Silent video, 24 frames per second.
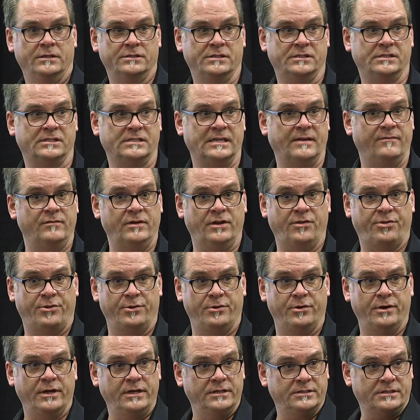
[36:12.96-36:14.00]
Is it
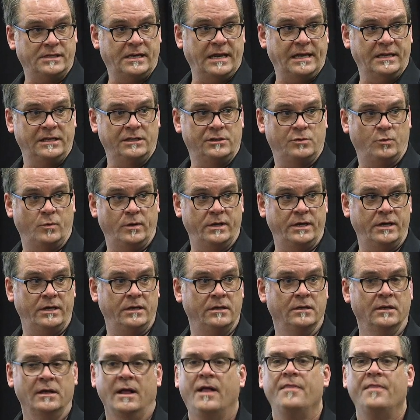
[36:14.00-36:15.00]
70-30? Is it 80-20?